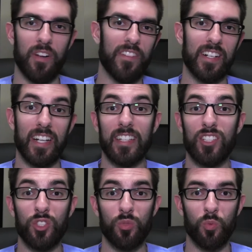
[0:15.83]
I think that
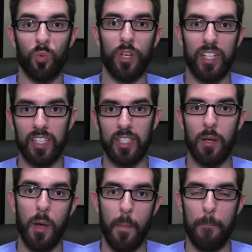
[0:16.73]
this is
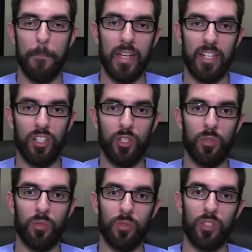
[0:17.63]
really big
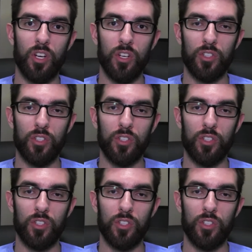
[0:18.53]
news,